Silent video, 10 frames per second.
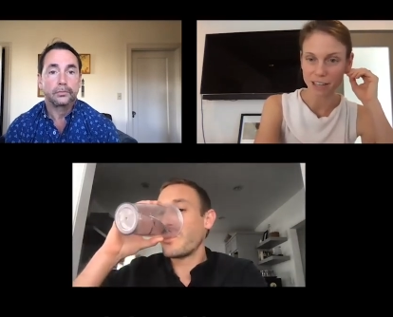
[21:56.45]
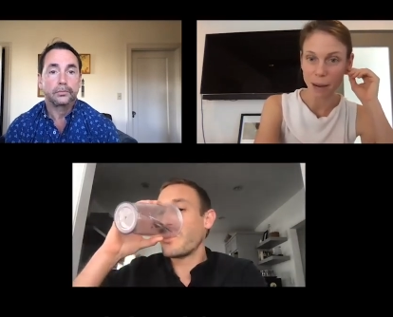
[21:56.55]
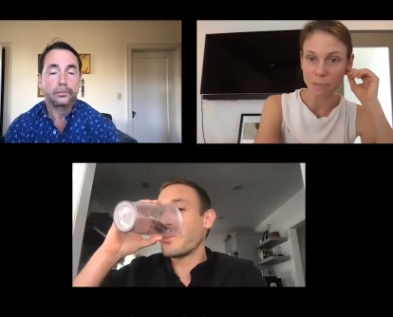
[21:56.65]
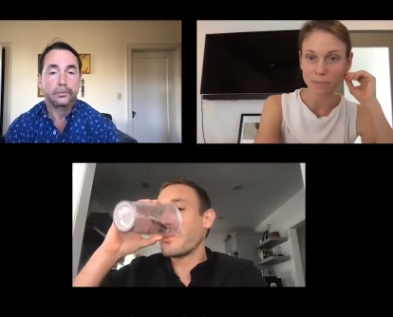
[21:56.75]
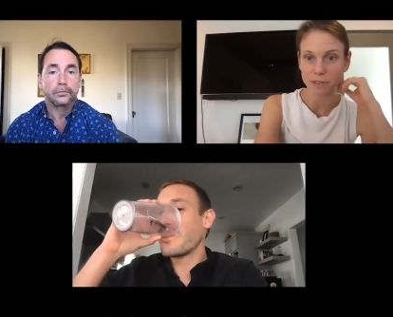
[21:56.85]

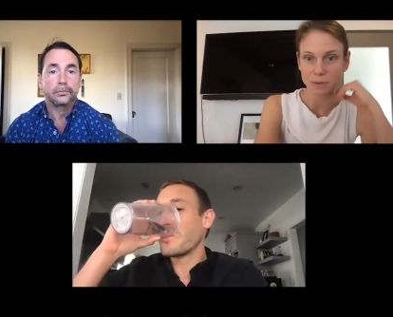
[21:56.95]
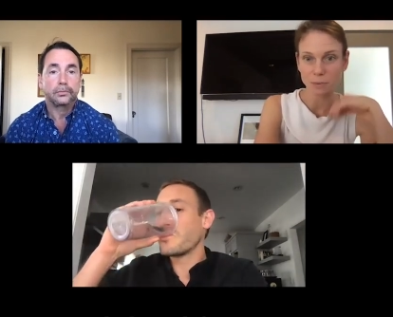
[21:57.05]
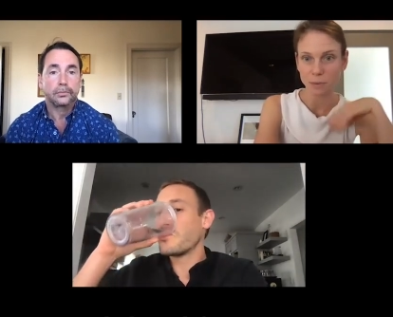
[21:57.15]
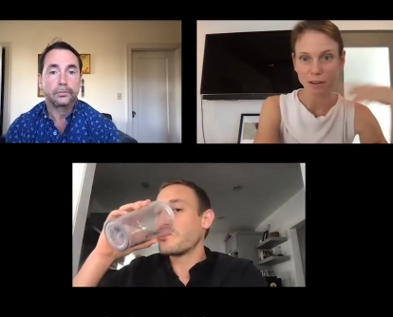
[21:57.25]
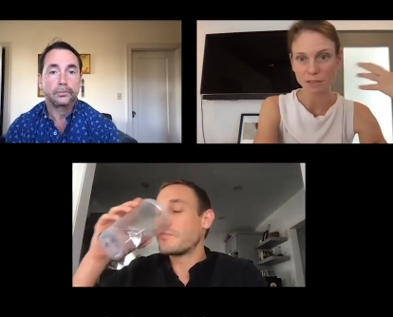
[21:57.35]
Speaker 1: timed
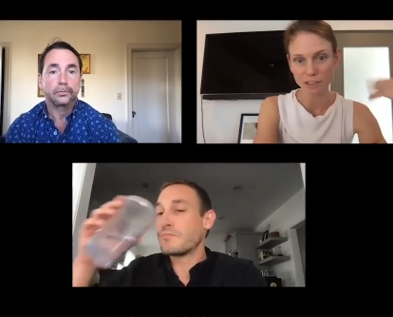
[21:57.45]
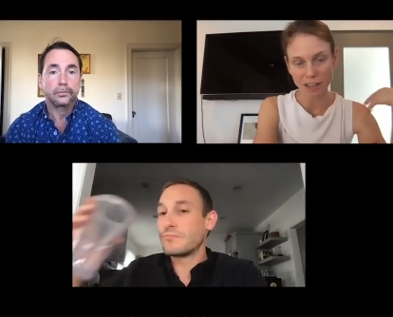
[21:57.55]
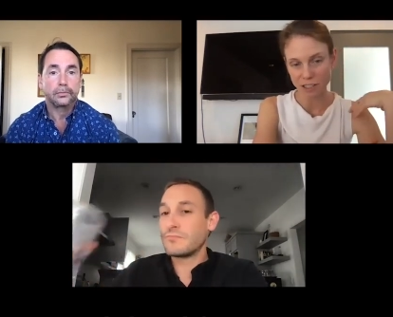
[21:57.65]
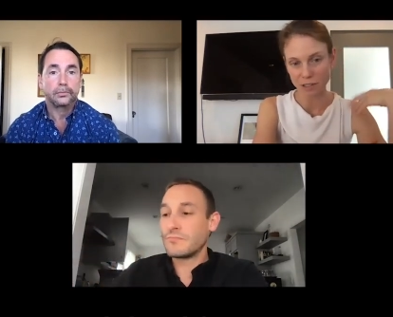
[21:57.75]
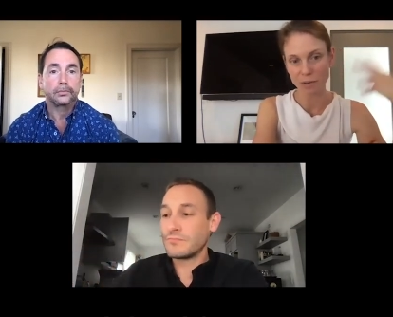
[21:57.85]
well for
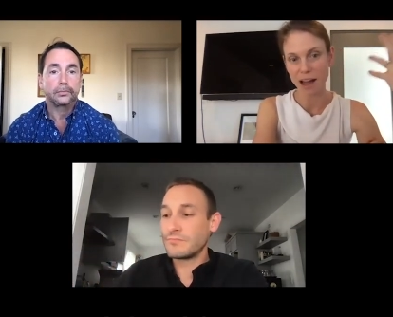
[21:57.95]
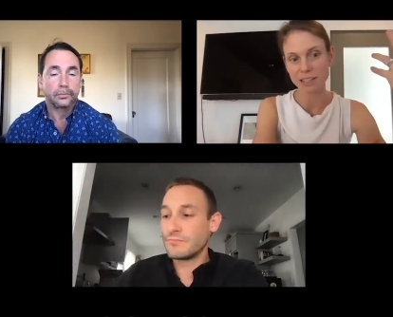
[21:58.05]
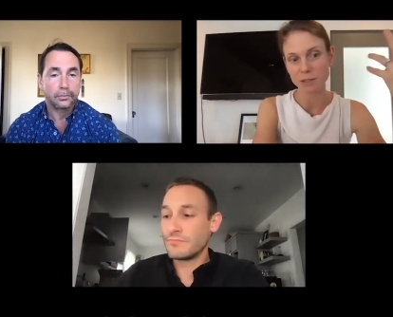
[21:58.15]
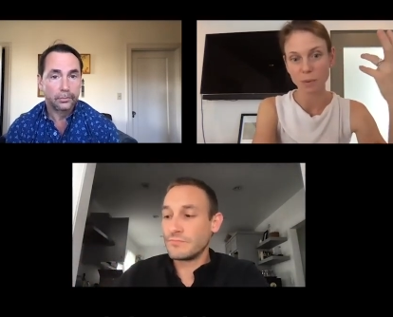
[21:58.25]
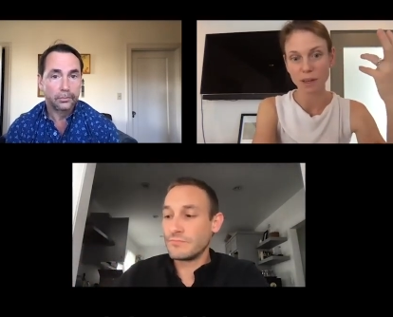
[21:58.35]
us. So
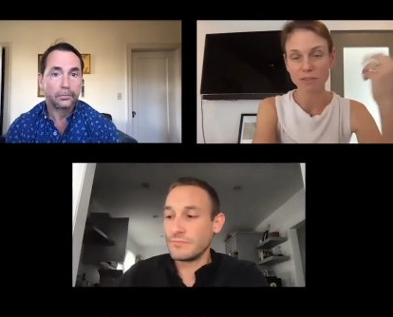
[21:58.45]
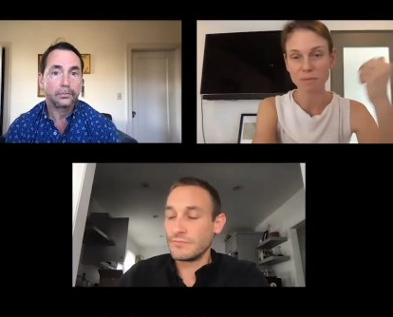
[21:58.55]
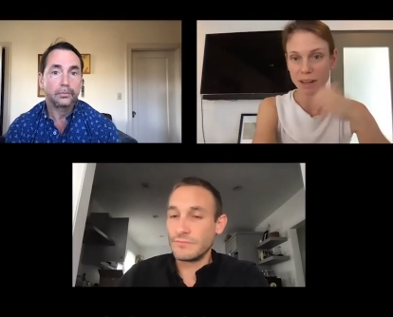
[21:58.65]
as we've been